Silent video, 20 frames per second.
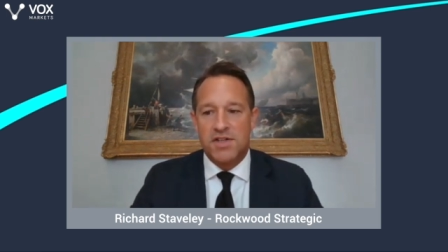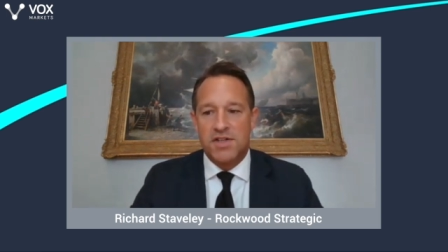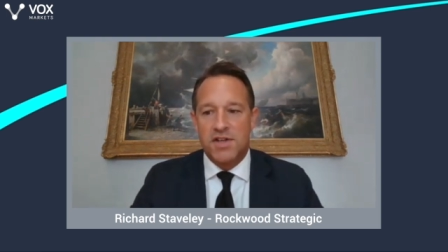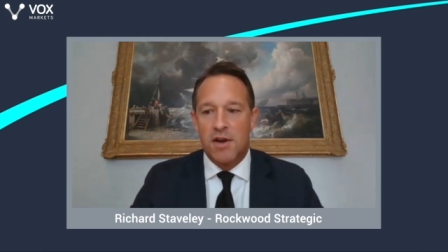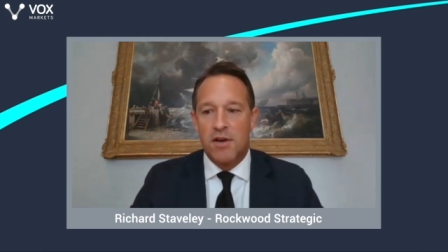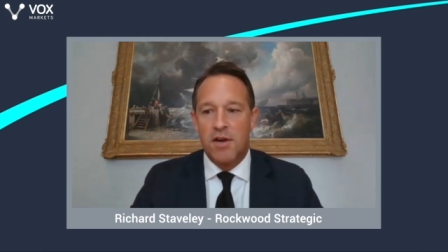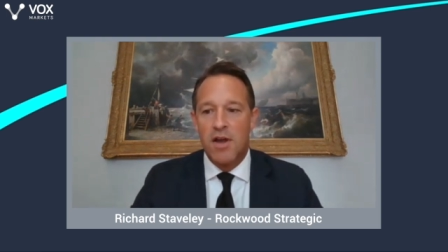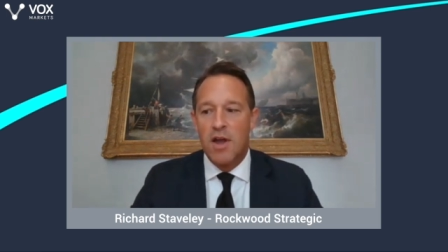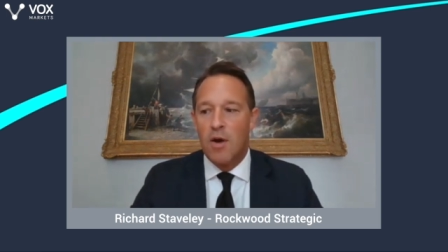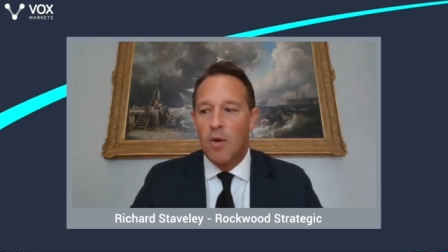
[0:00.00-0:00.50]

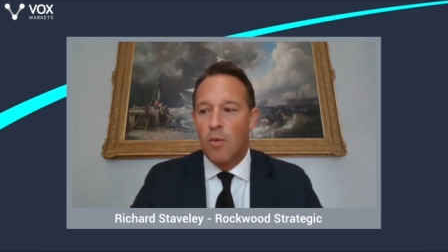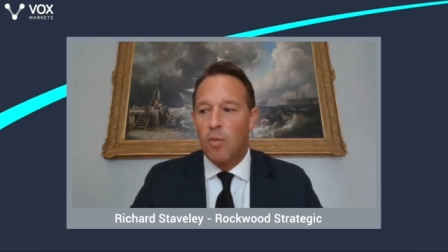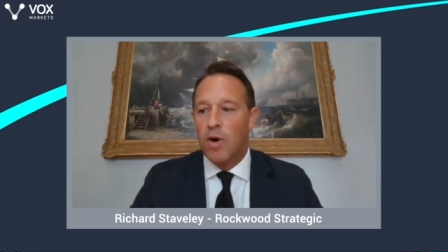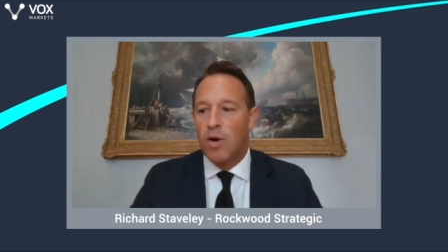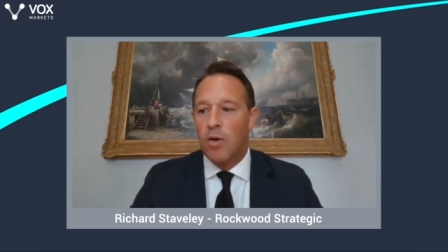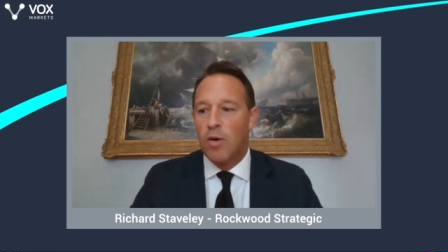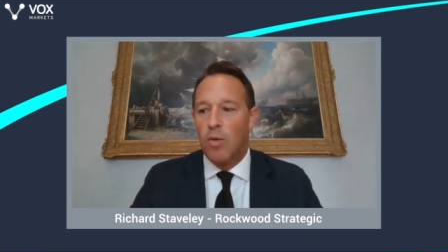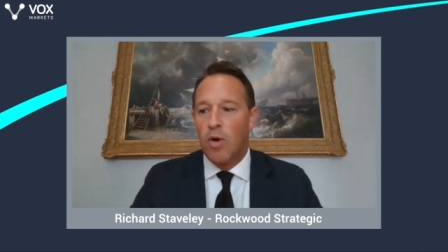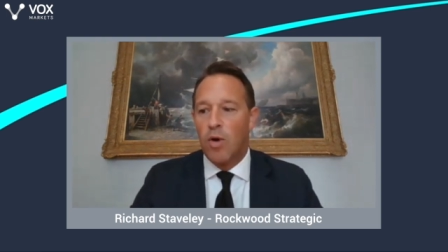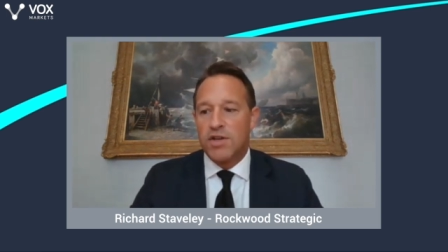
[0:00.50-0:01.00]
So
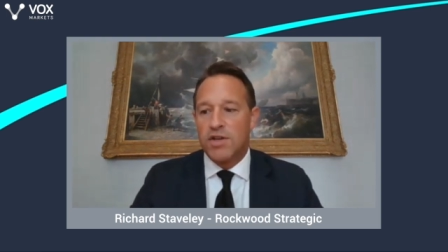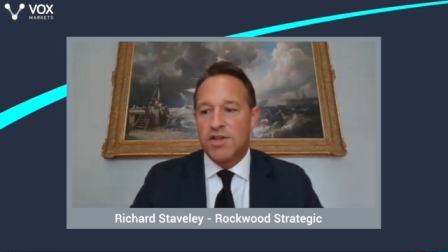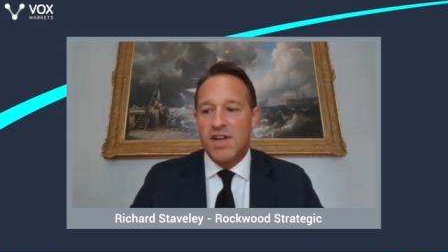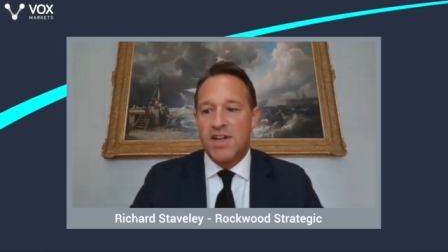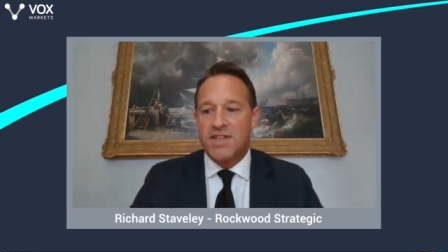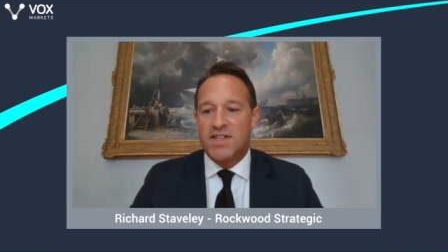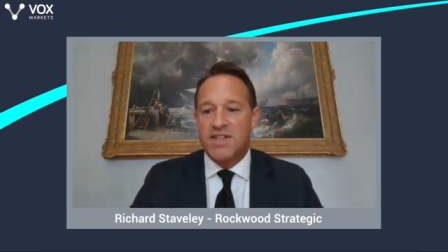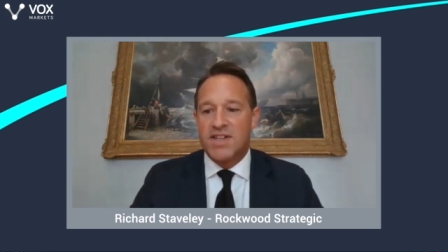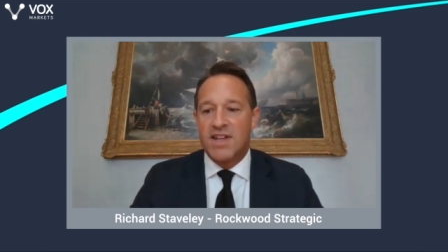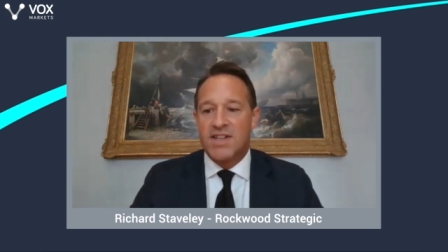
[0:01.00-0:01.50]
we'll watch.
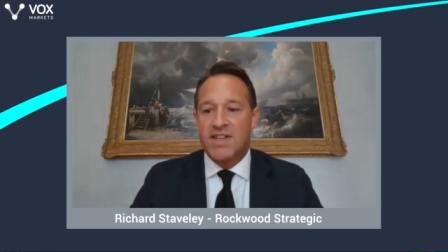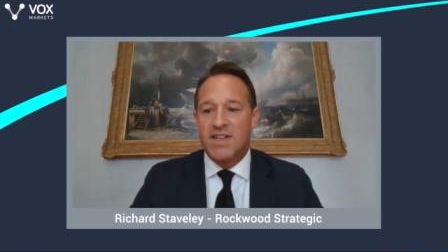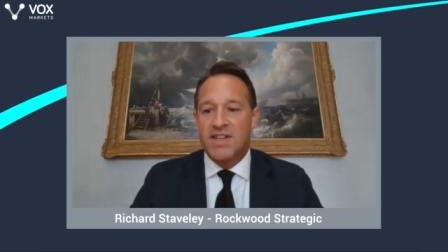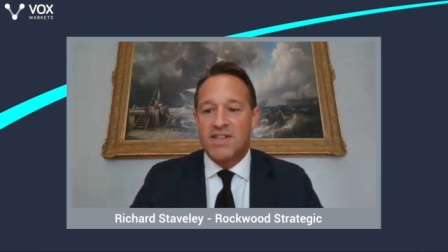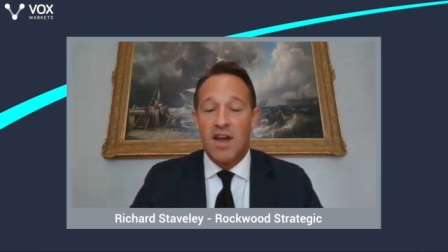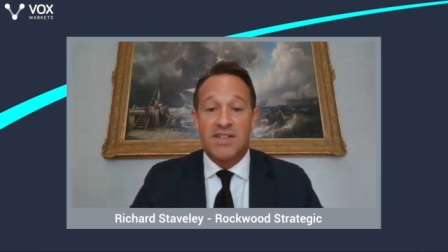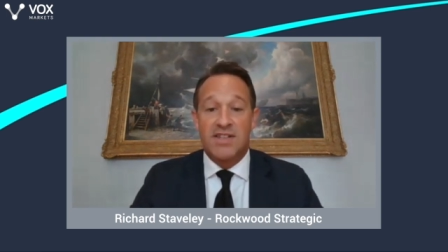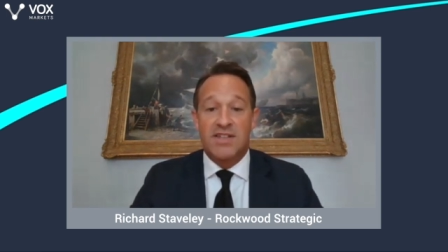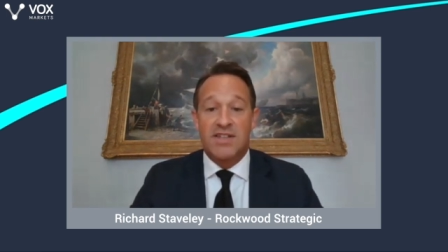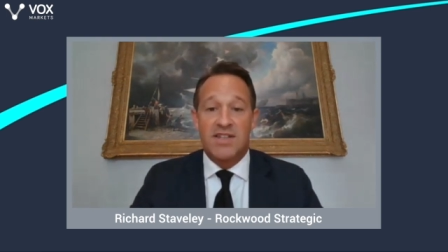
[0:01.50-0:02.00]
It's
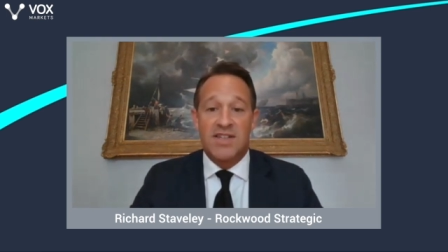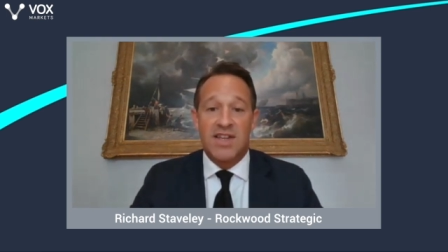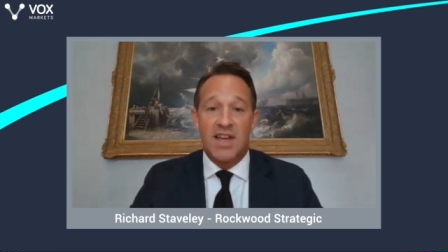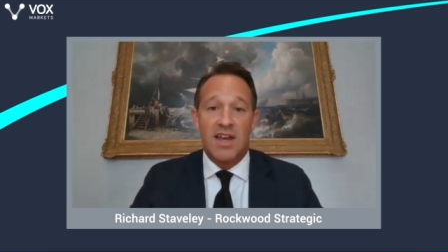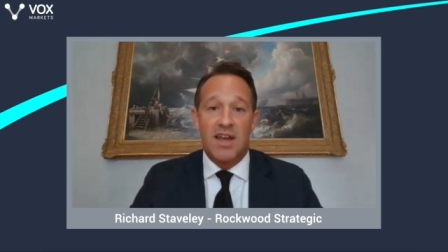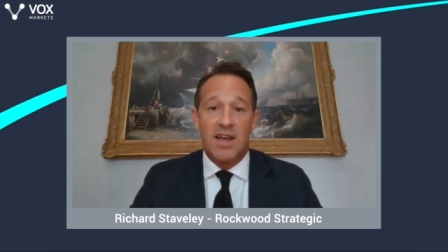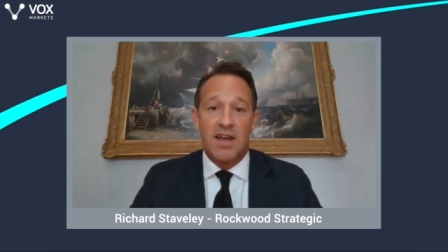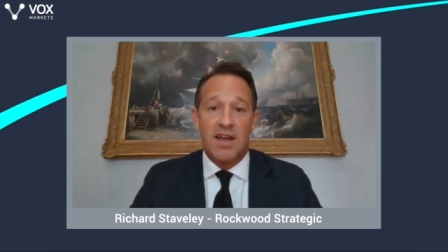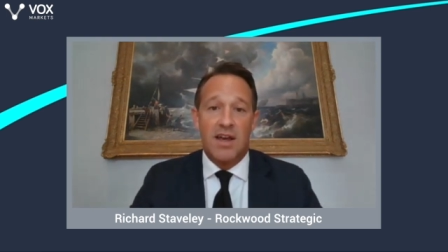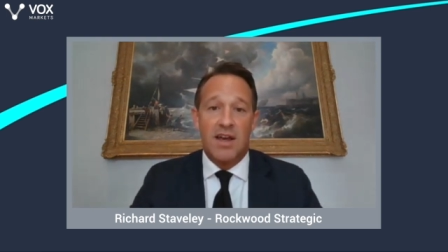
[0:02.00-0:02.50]
nice to
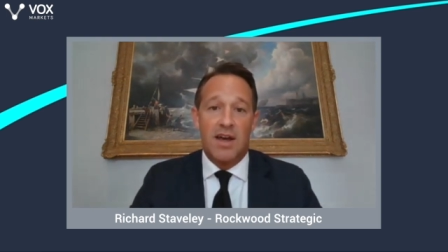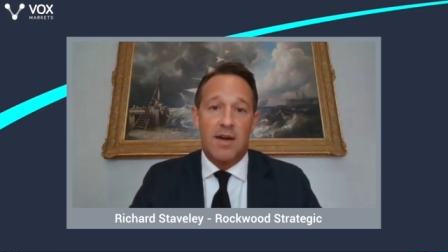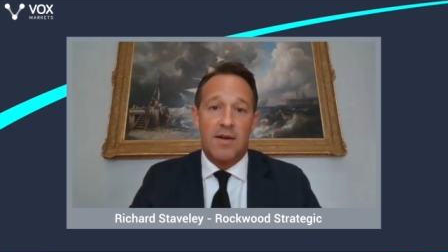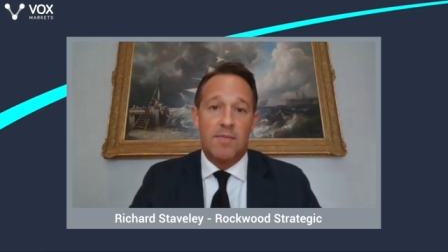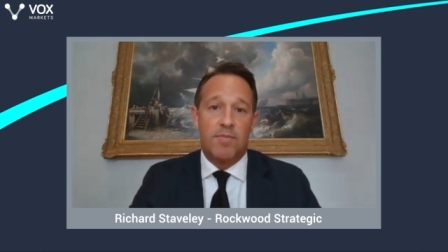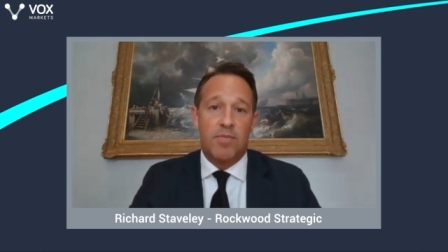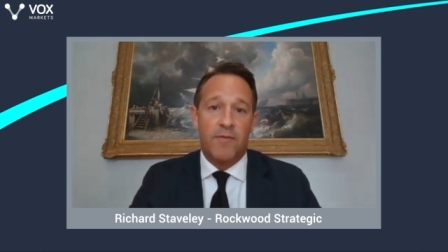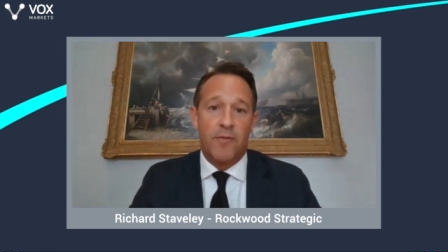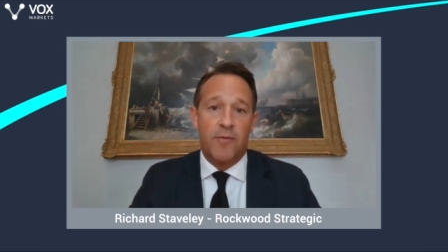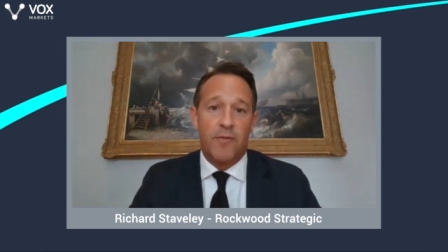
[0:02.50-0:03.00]
see it
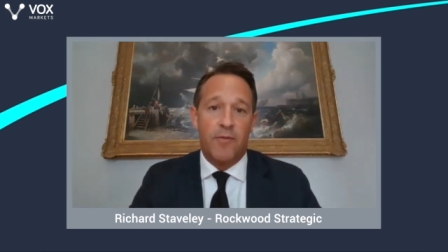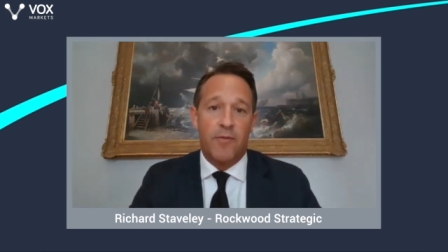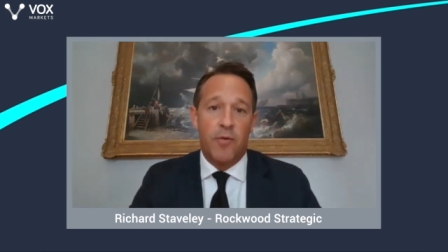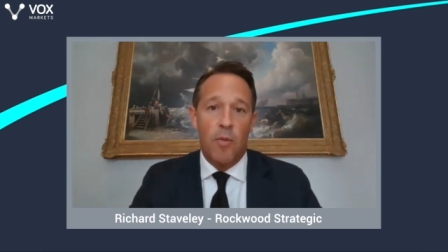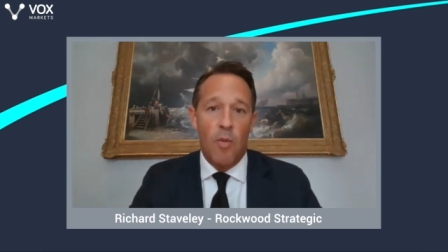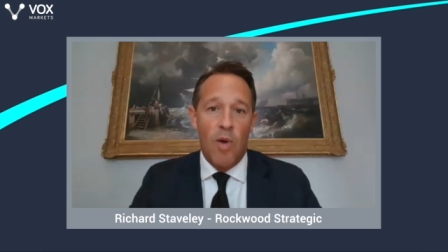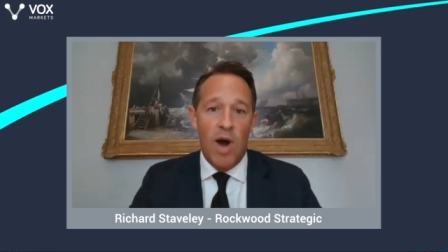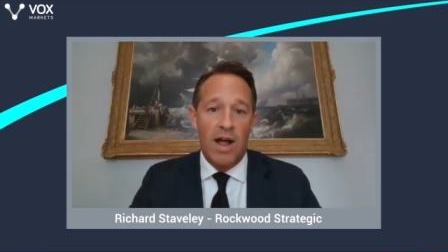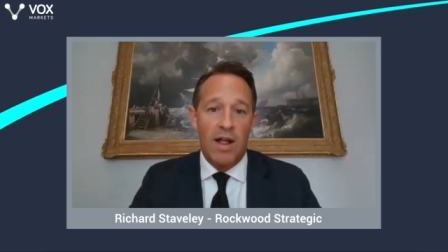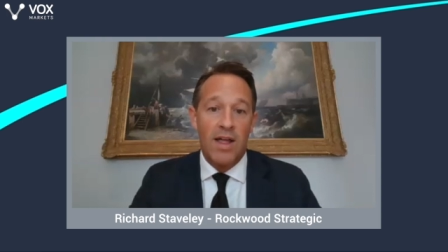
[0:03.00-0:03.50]

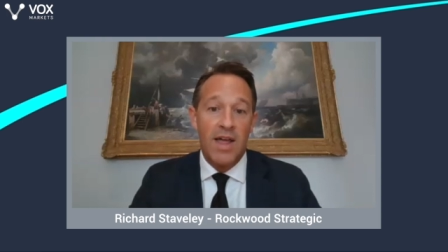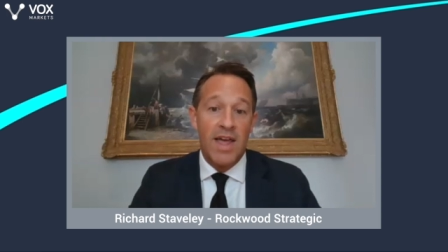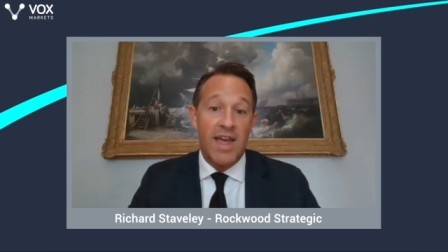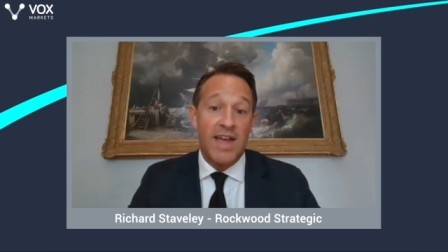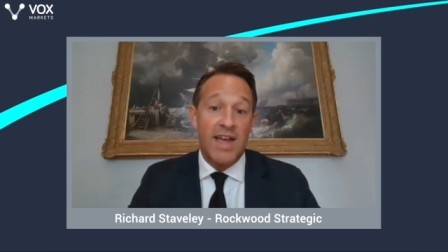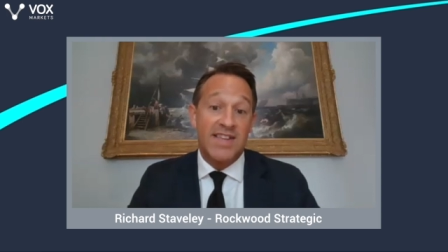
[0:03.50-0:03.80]
perform well.